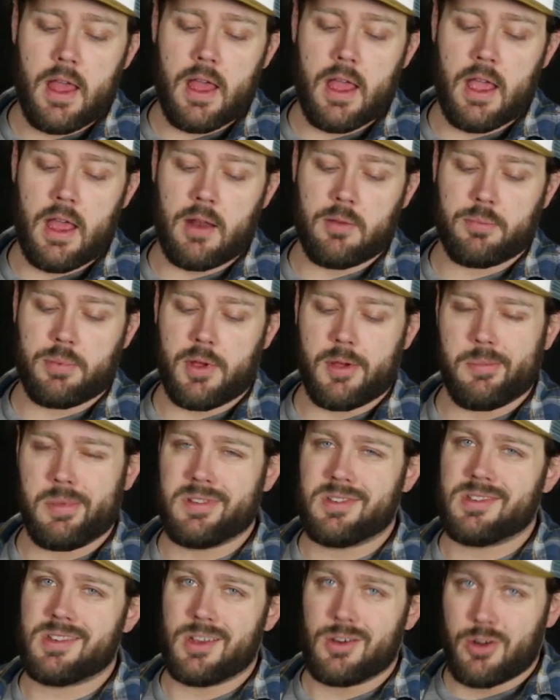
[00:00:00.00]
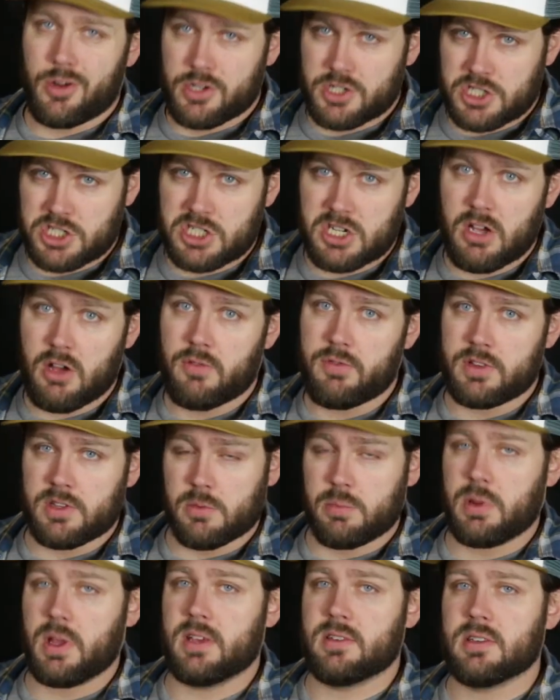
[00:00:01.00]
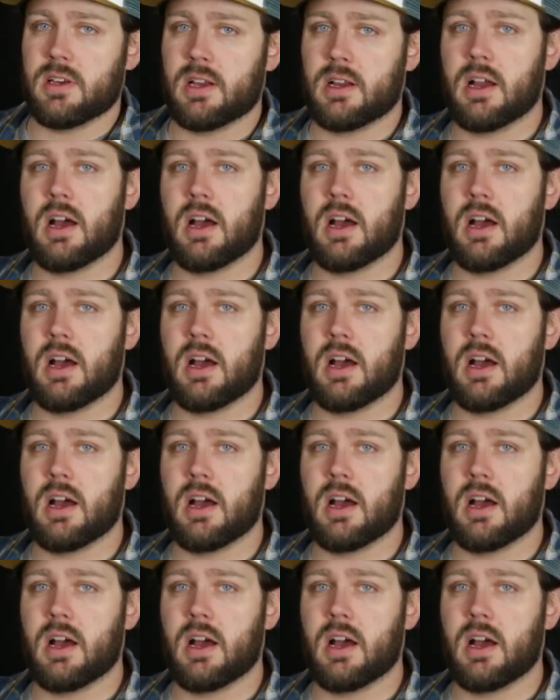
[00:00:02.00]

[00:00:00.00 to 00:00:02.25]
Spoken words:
and probably been sitting on the shelf at the place I